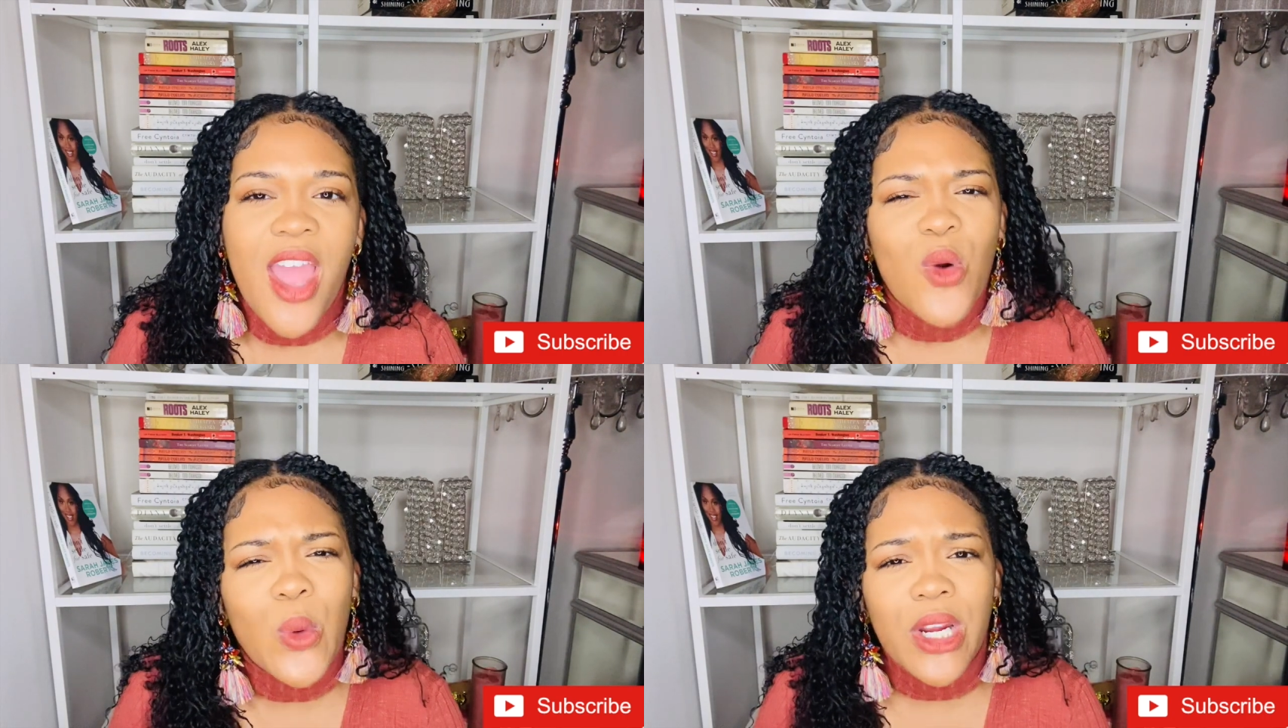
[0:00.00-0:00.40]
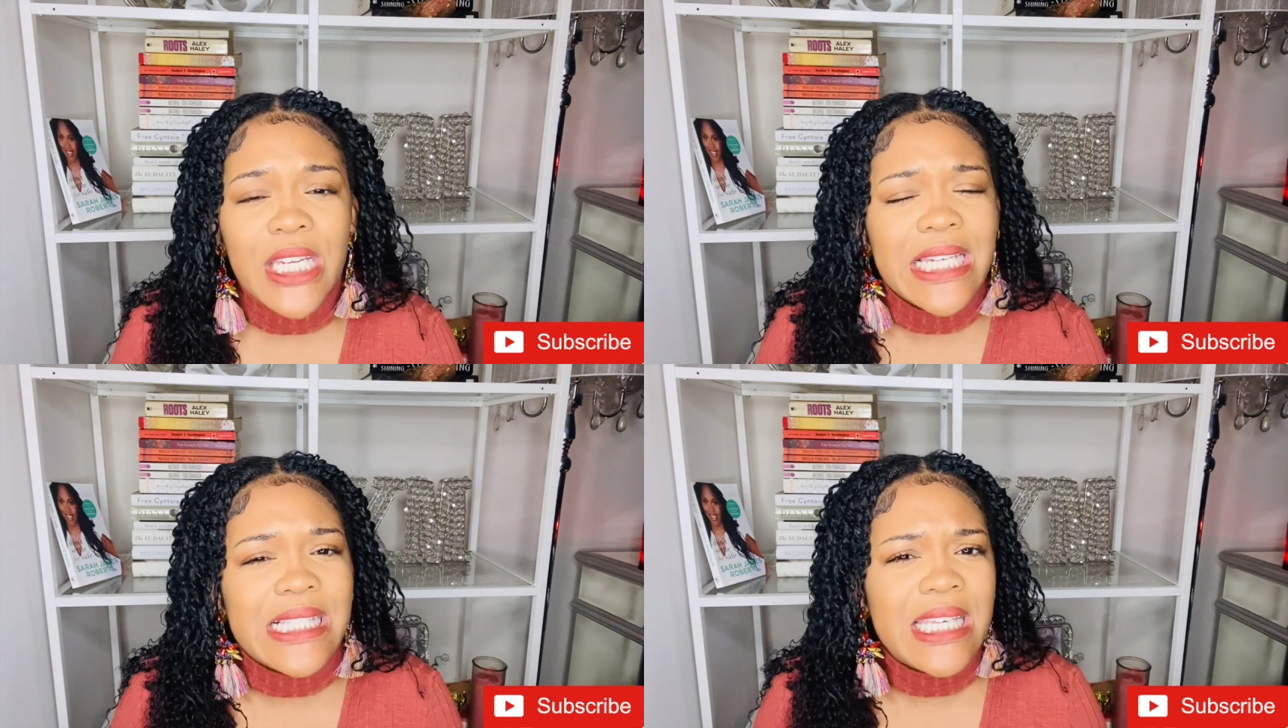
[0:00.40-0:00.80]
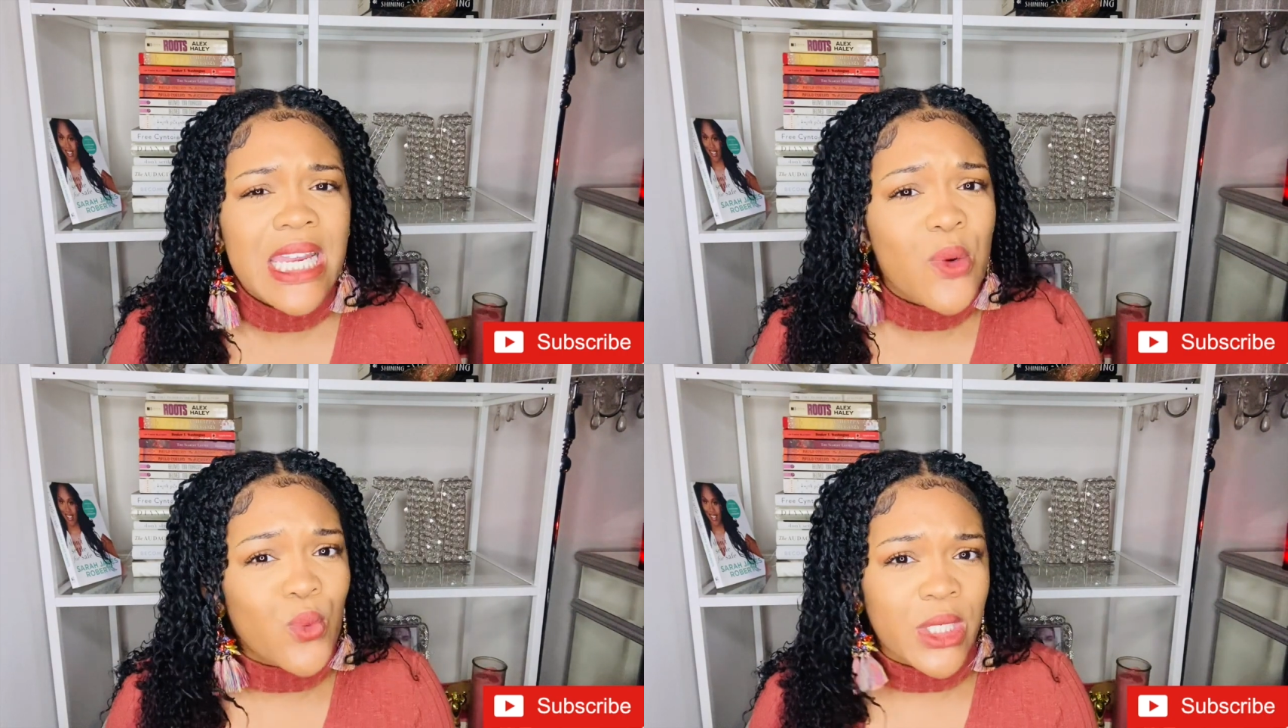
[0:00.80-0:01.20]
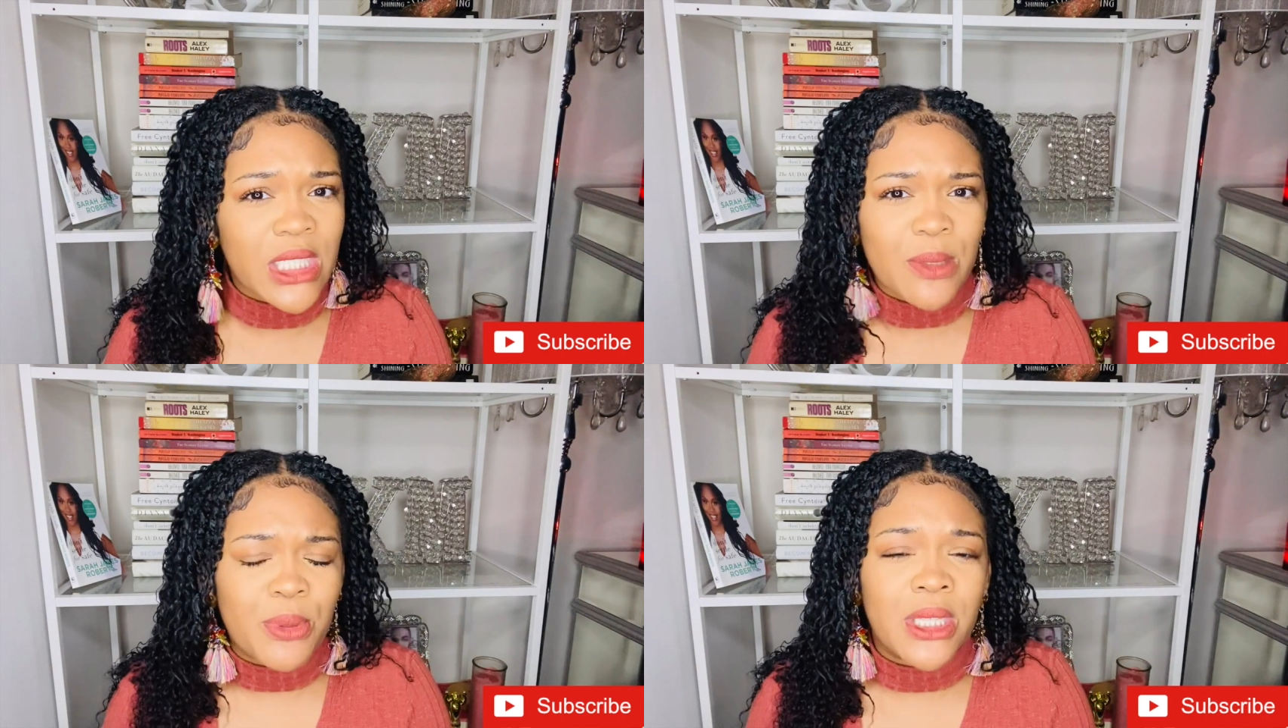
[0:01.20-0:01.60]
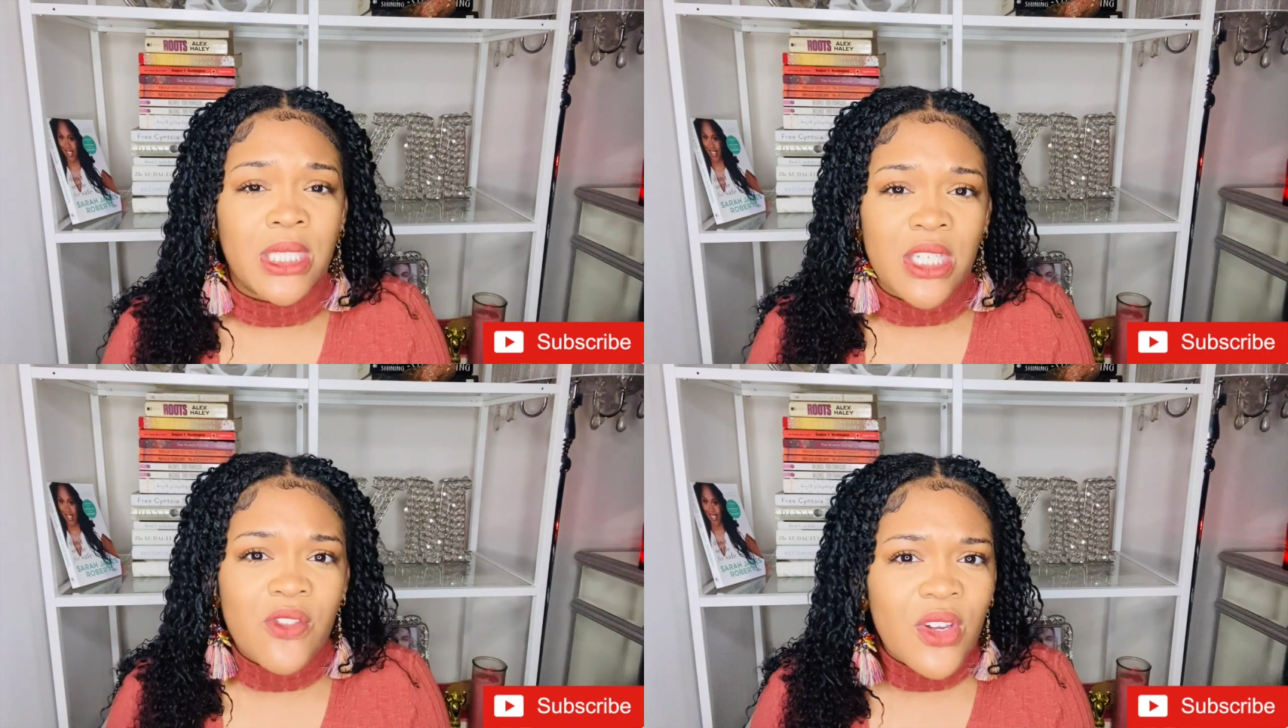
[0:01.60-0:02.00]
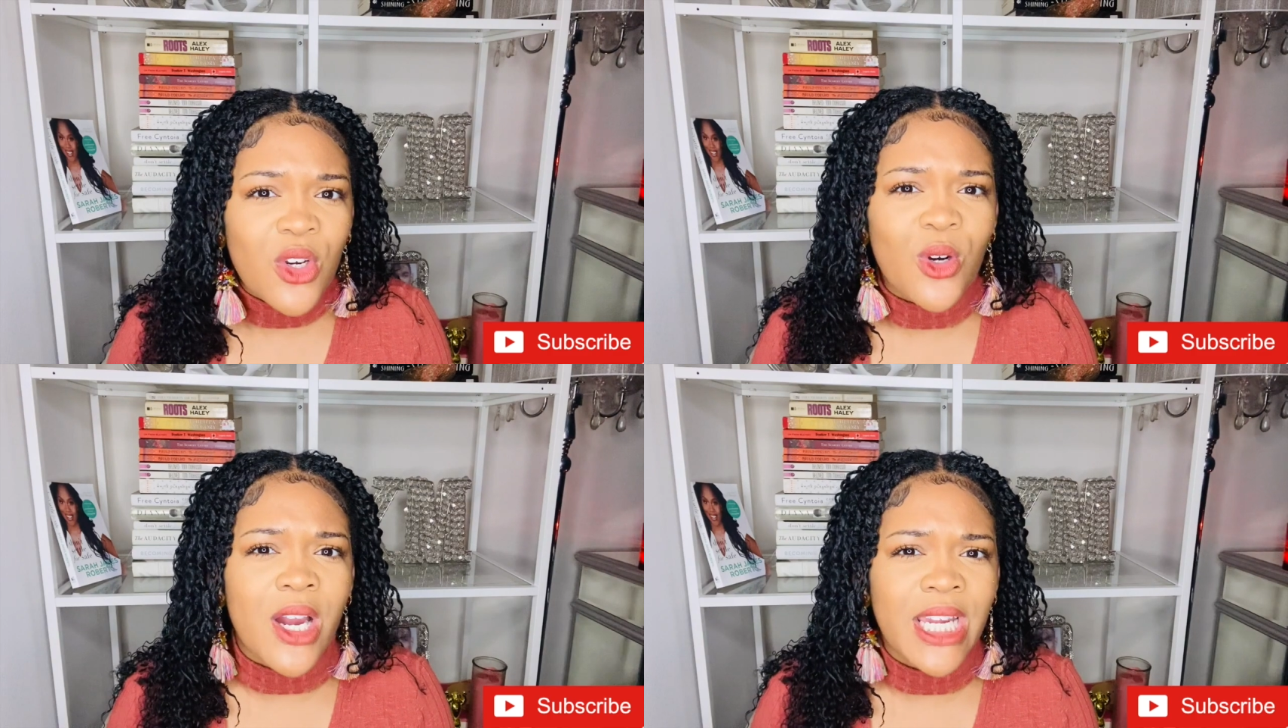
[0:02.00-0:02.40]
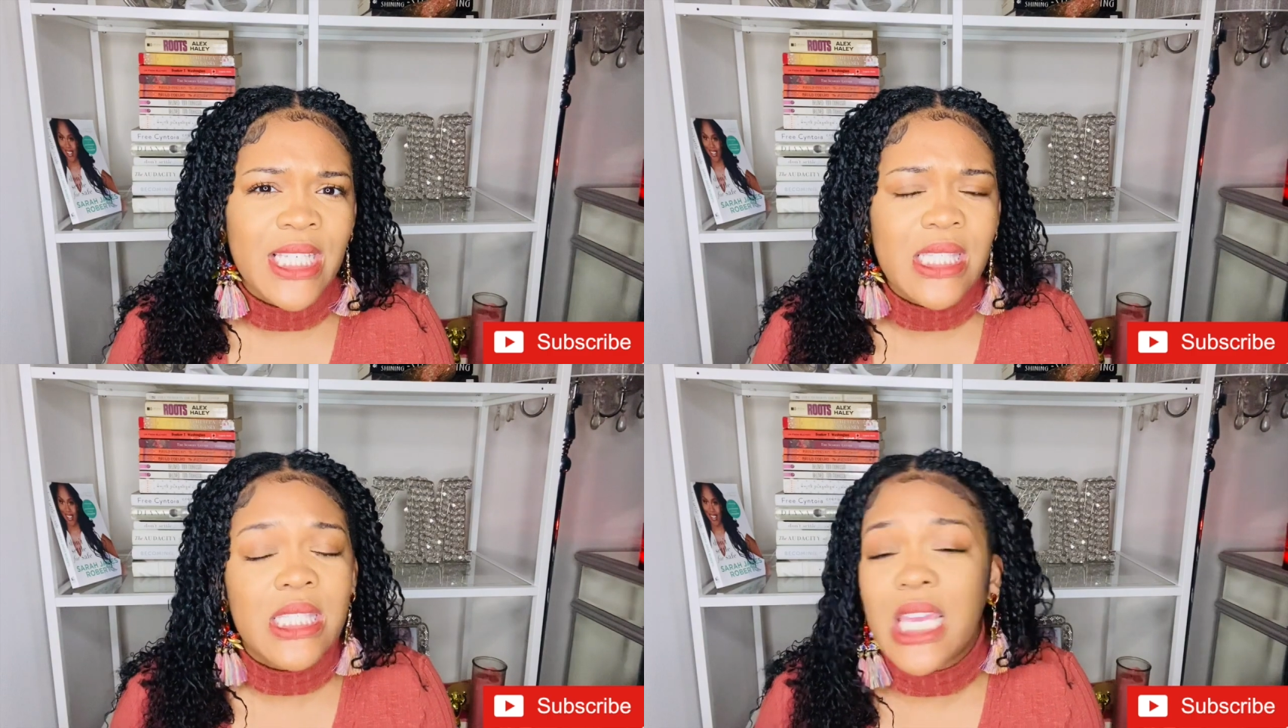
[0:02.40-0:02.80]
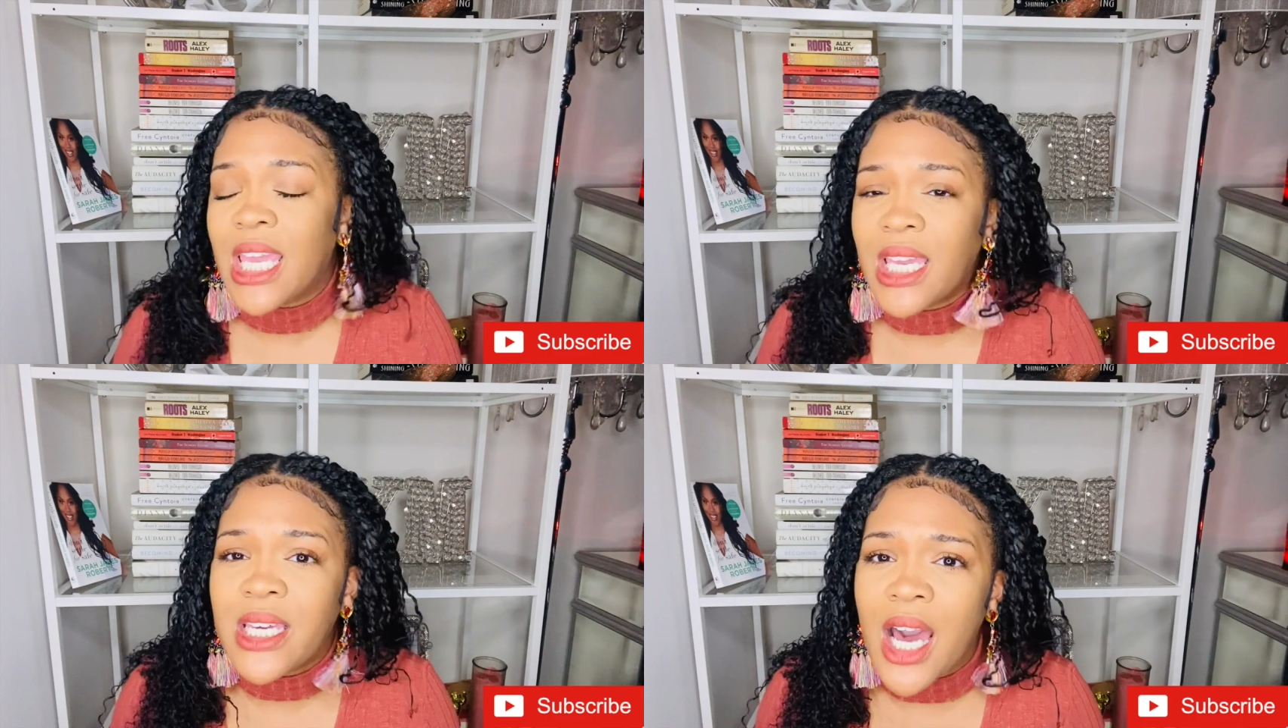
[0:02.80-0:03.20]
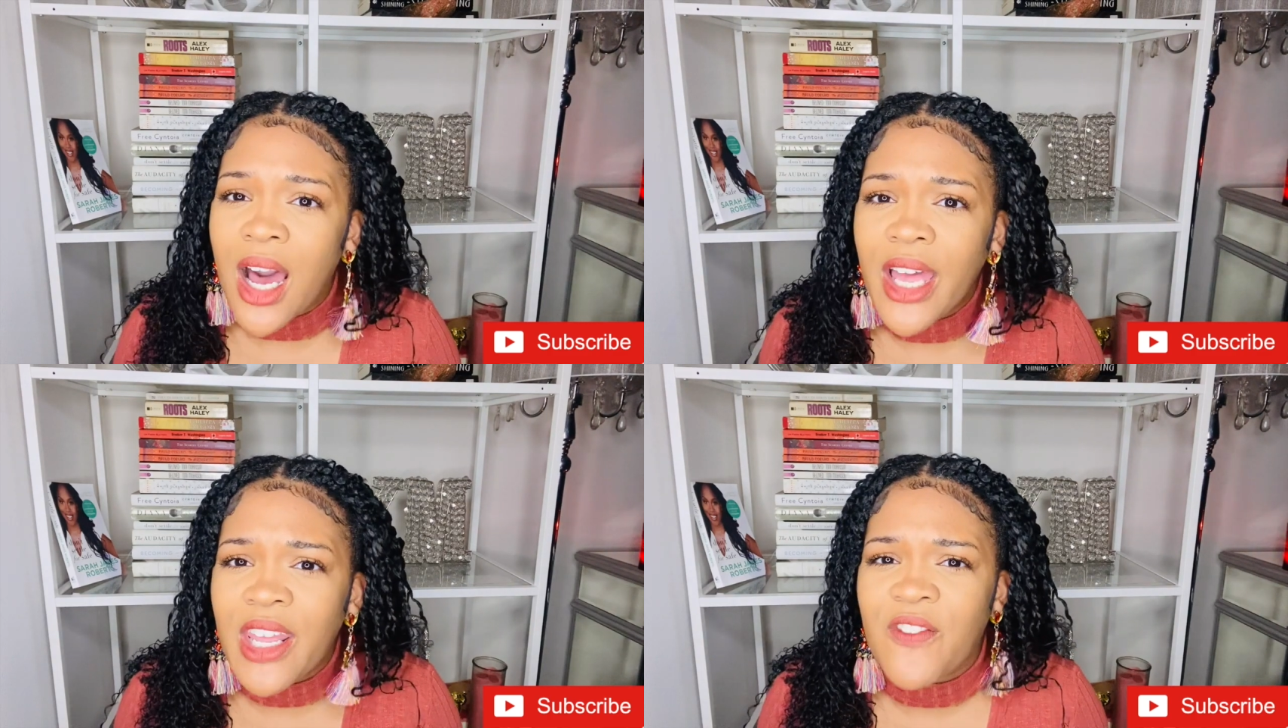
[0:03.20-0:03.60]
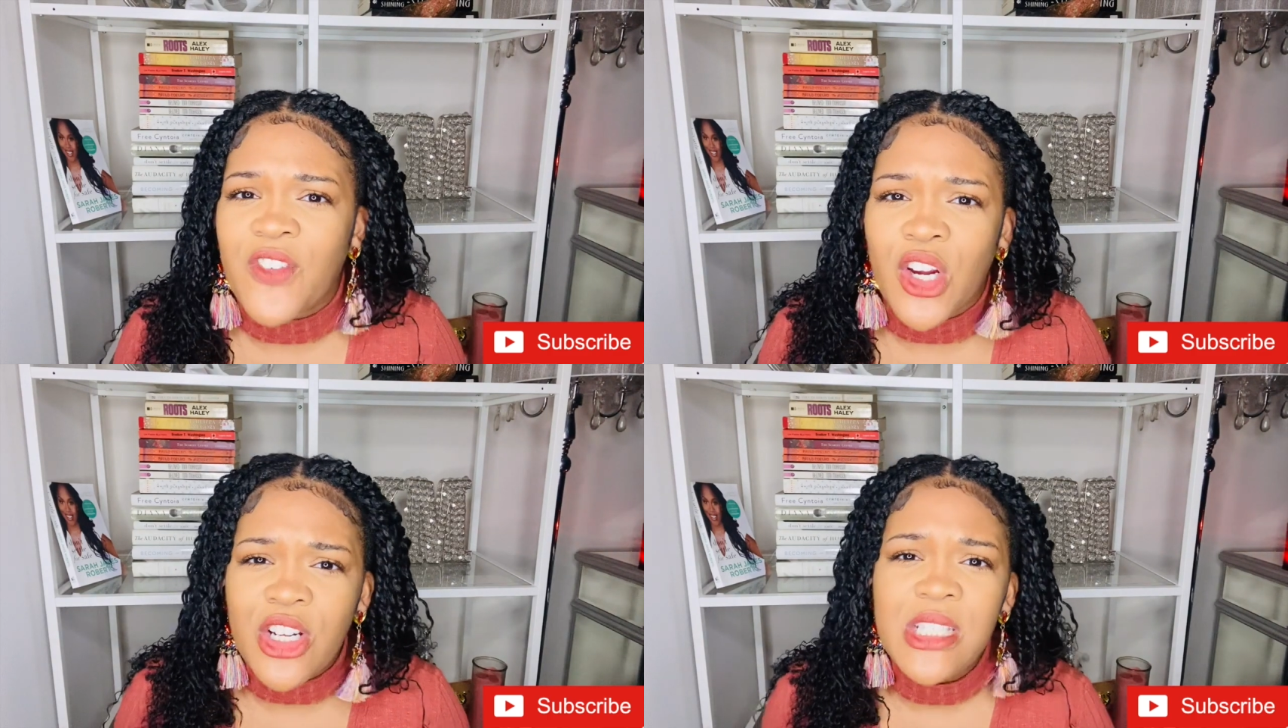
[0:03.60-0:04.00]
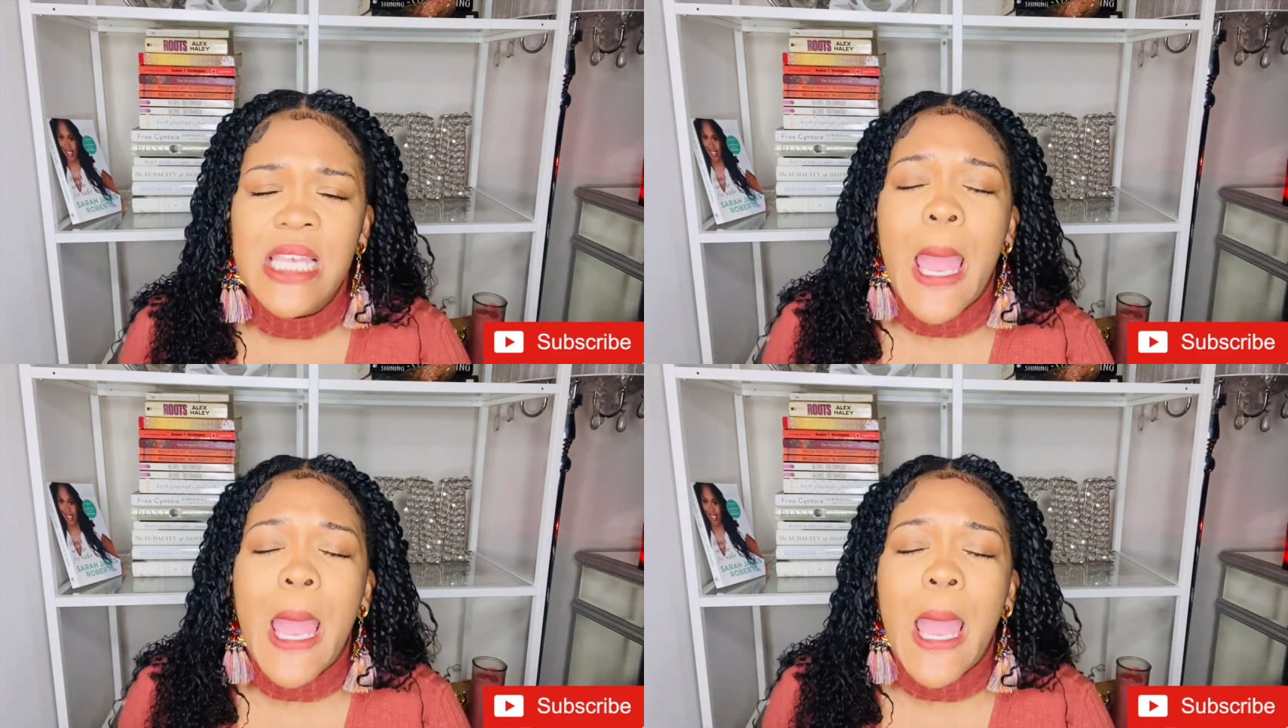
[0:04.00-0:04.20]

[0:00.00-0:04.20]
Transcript: where he didn't really believe in Christ, in God at first,